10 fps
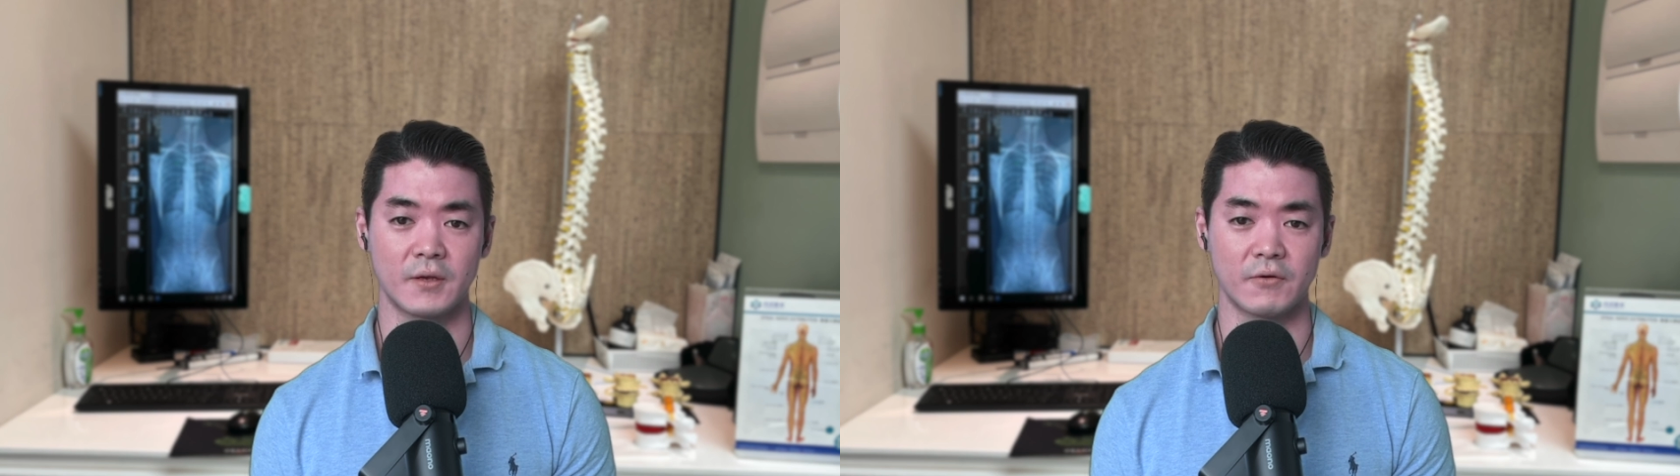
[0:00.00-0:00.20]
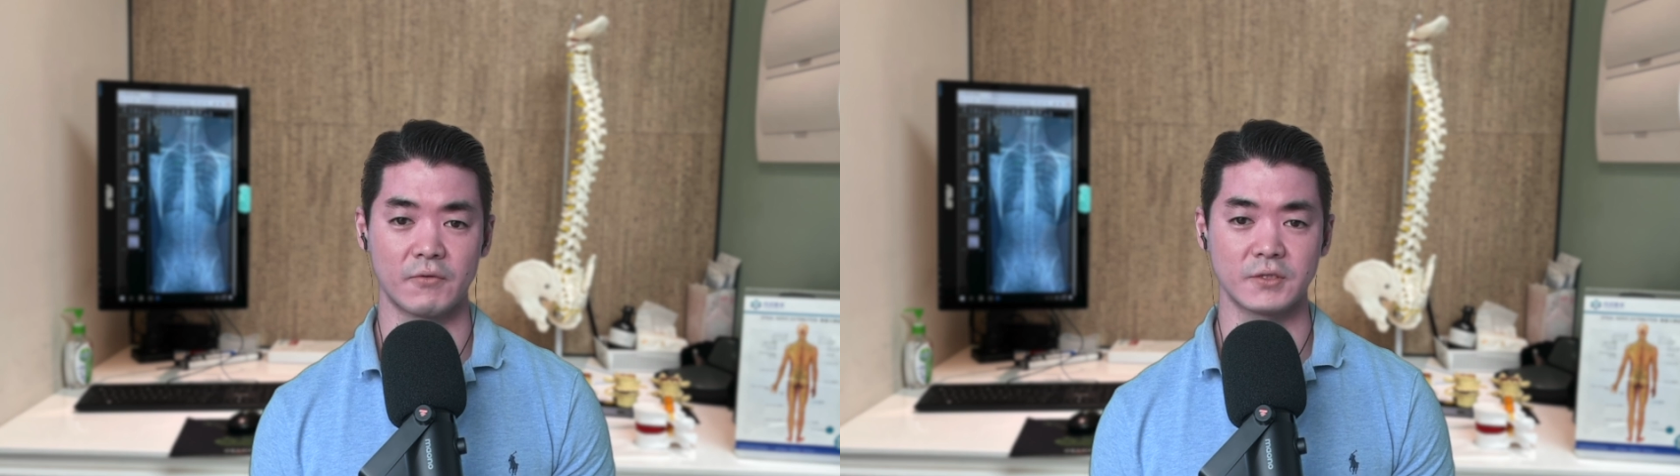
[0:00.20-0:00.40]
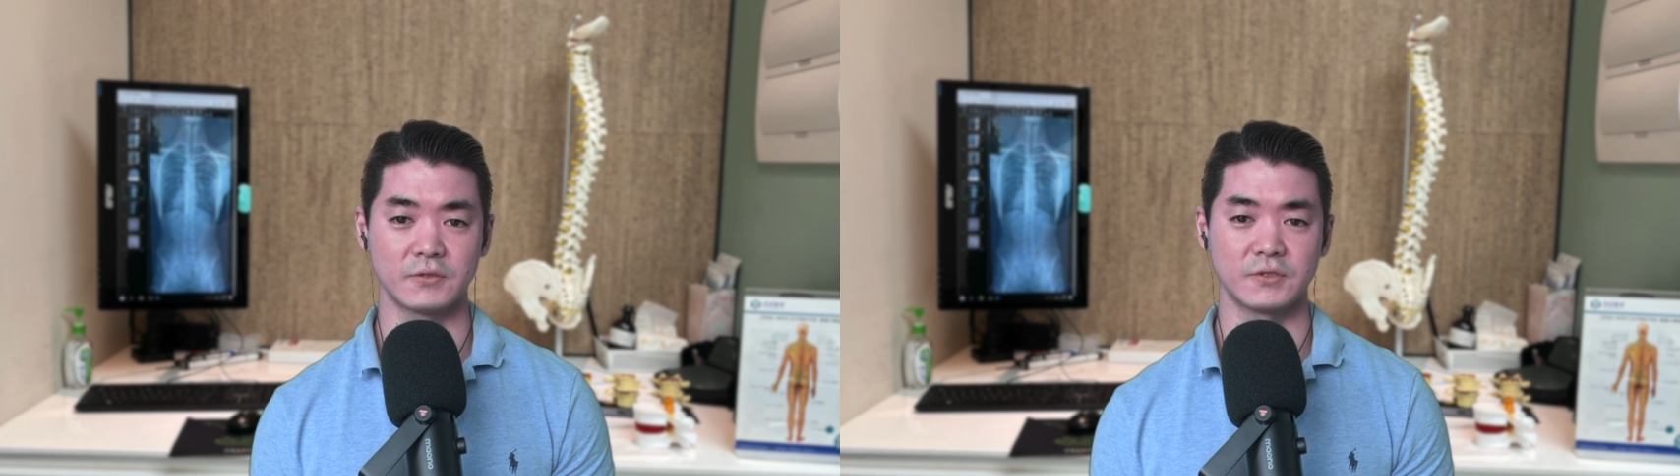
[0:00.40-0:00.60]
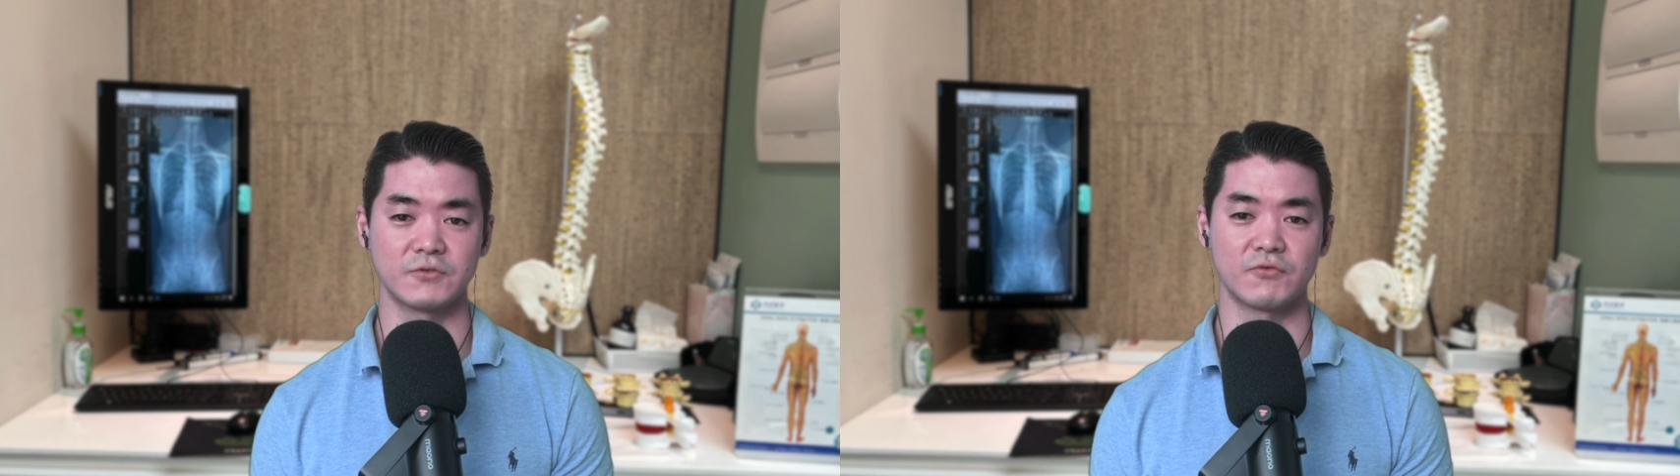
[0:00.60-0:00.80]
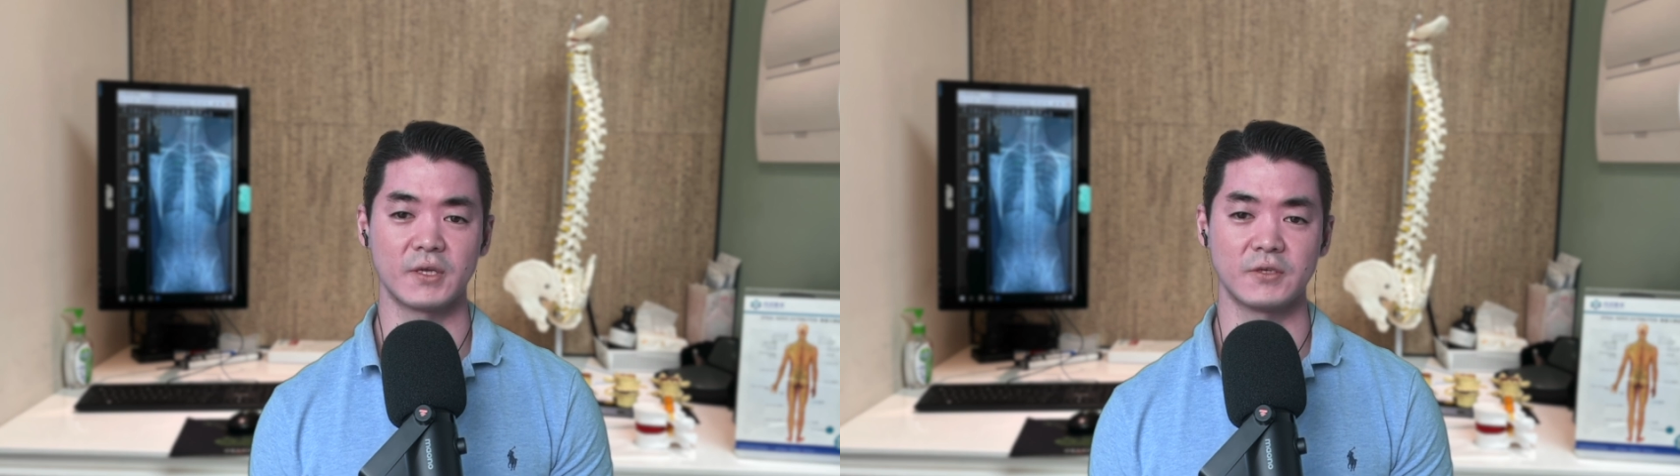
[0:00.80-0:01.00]
Correction
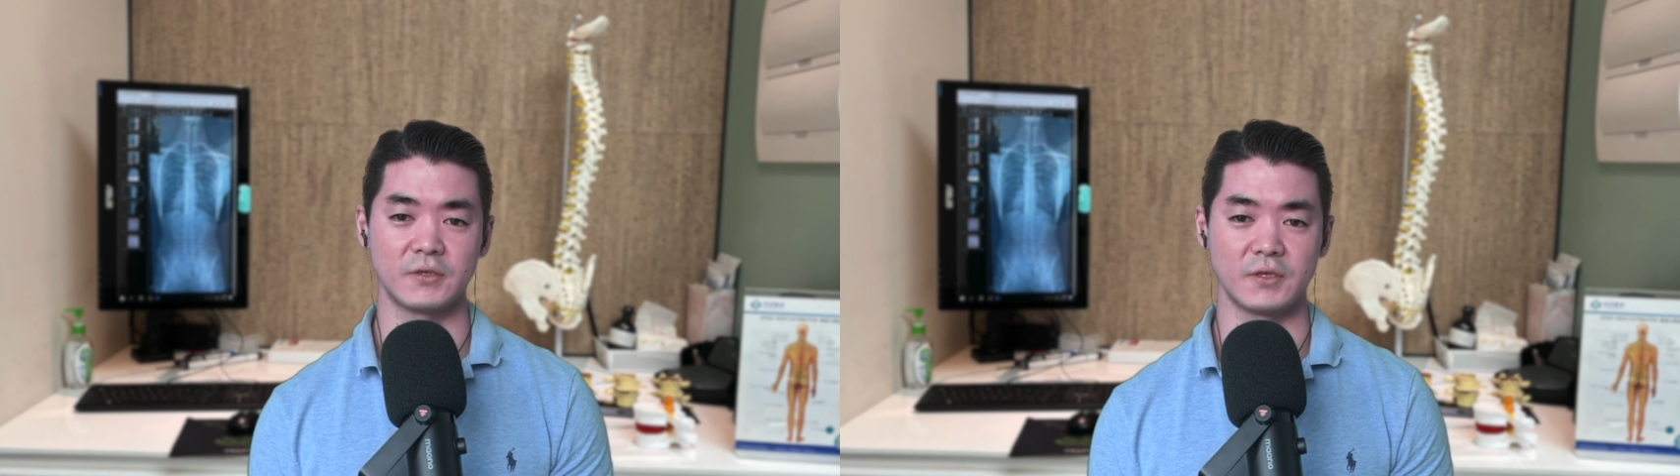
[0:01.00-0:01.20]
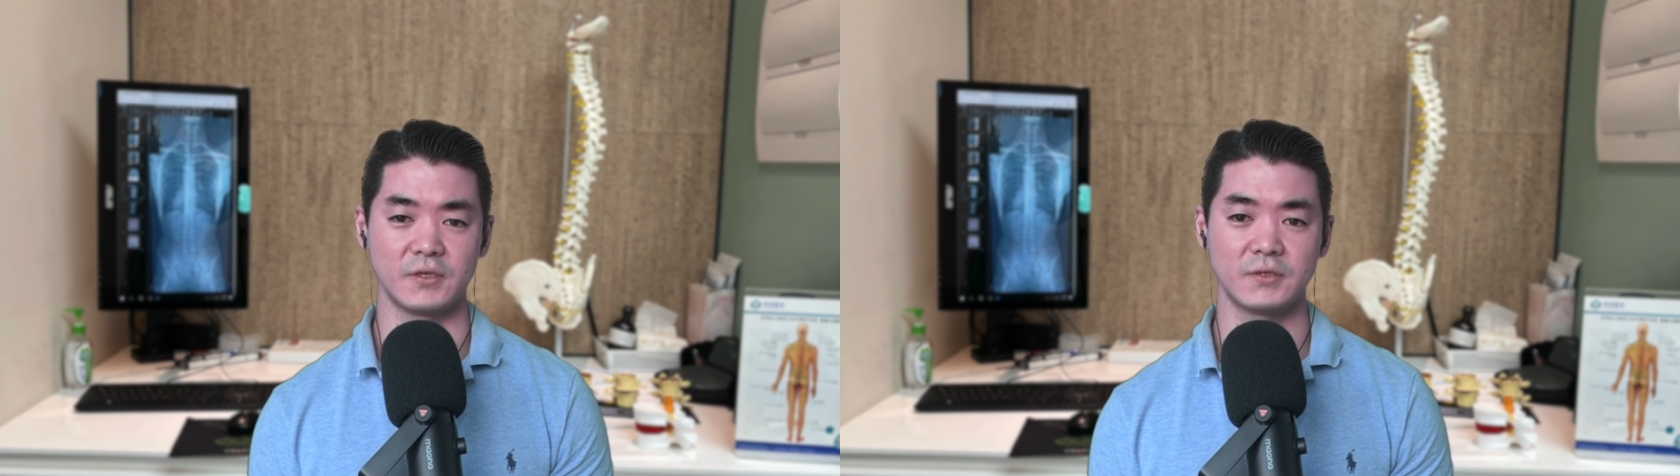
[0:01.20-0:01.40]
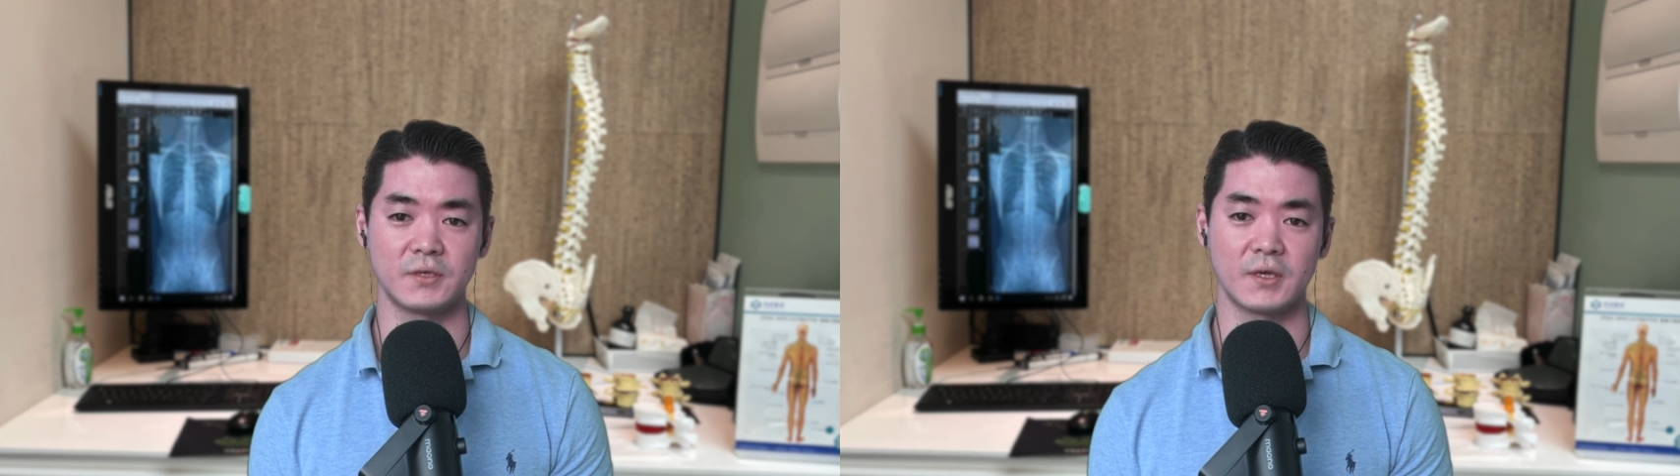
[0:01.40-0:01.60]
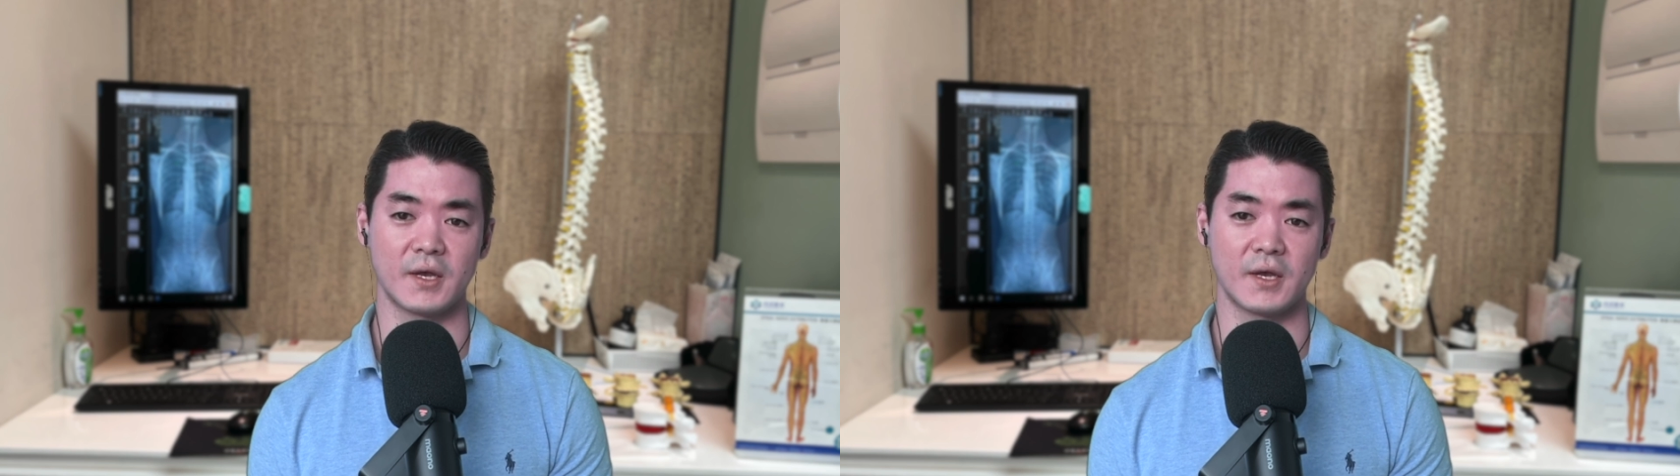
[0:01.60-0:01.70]
strategies